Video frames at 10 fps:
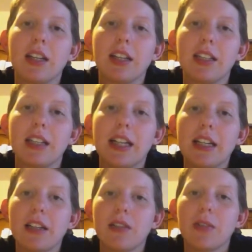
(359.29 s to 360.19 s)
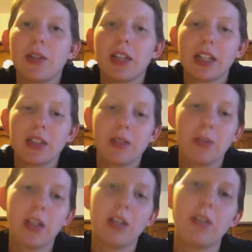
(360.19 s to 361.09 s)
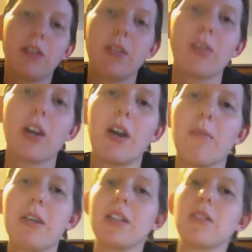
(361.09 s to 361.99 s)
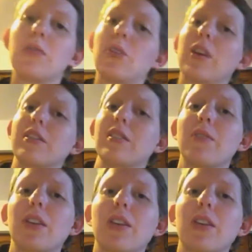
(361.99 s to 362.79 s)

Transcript: Hit like if you like this video, leave a comment if you guys have